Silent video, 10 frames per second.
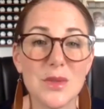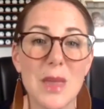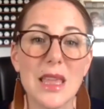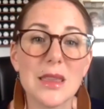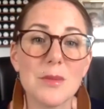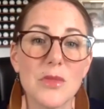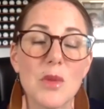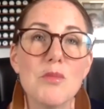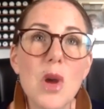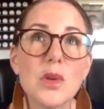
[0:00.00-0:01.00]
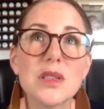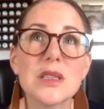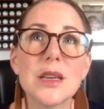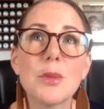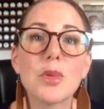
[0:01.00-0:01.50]
to make the
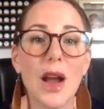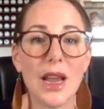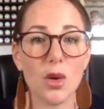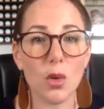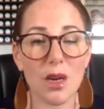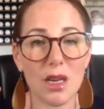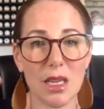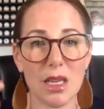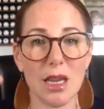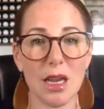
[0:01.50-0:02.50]
most priority